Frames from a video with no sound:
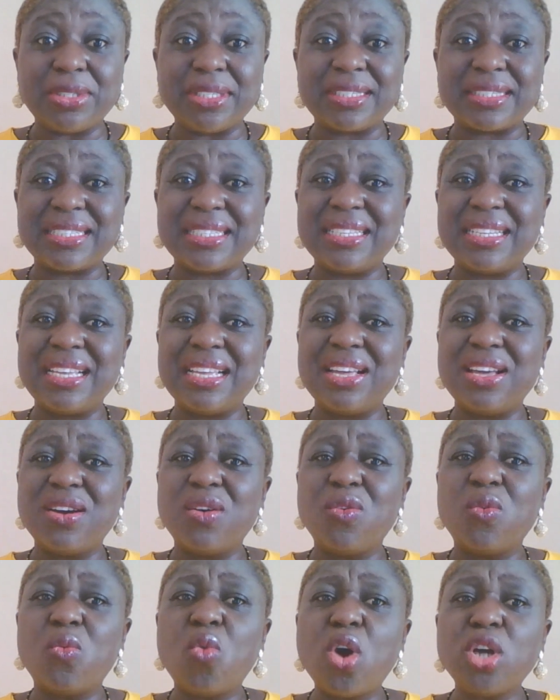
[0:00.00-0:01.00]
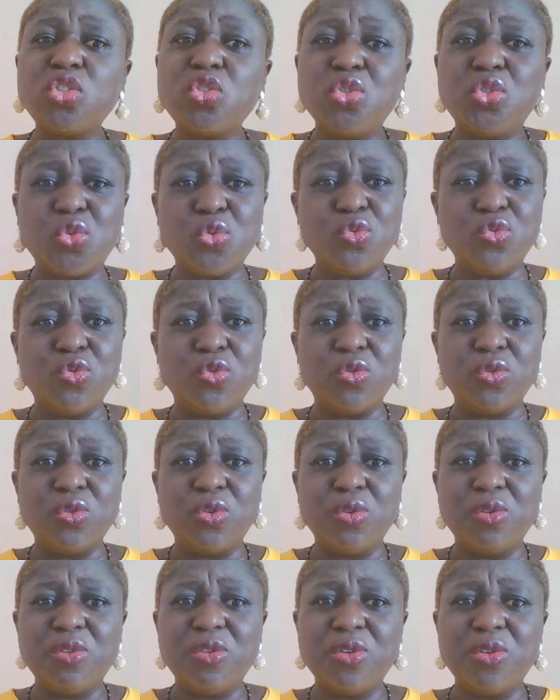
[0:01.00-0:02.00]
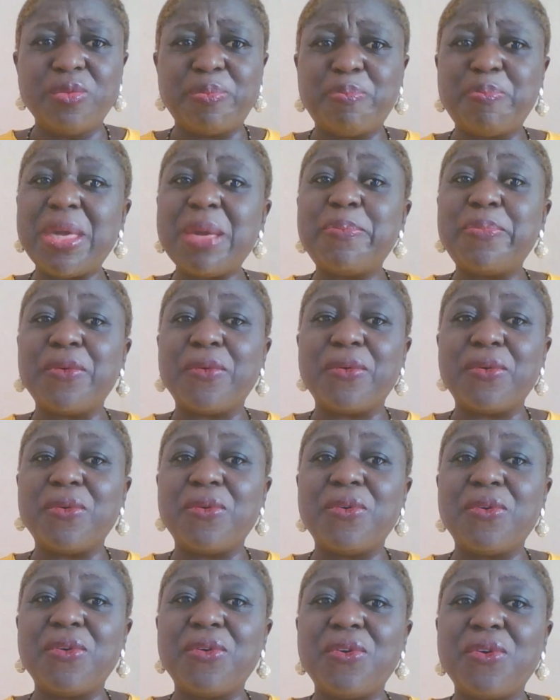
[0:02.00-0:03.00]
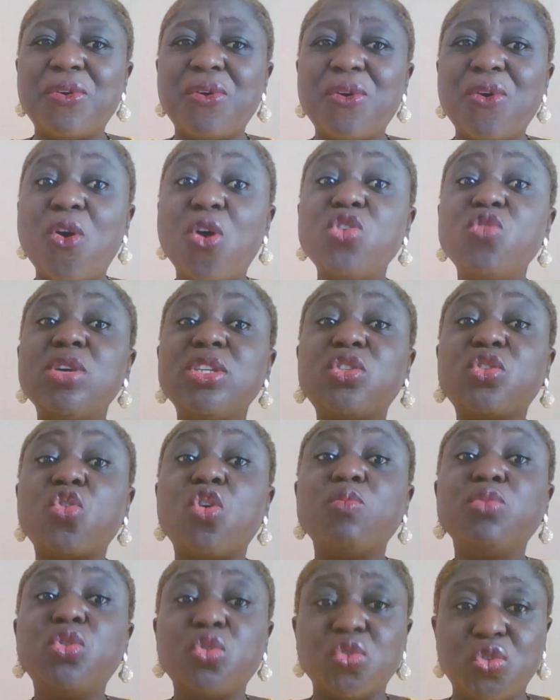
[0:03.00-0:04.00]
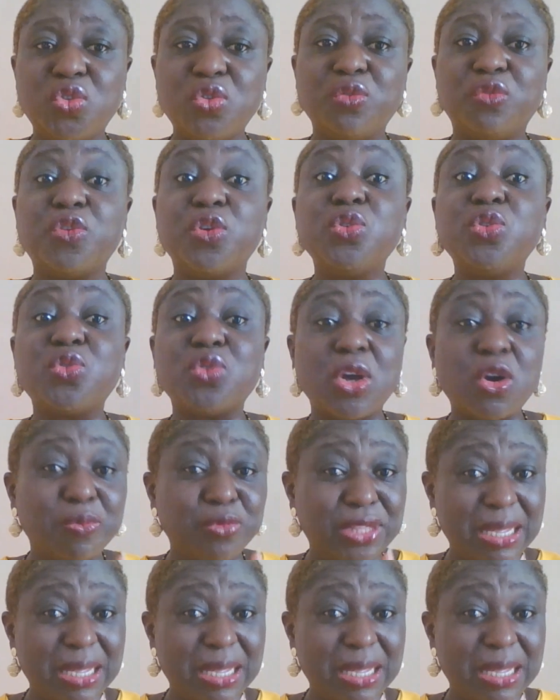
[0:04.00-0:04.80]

is what do people always come to you for you to help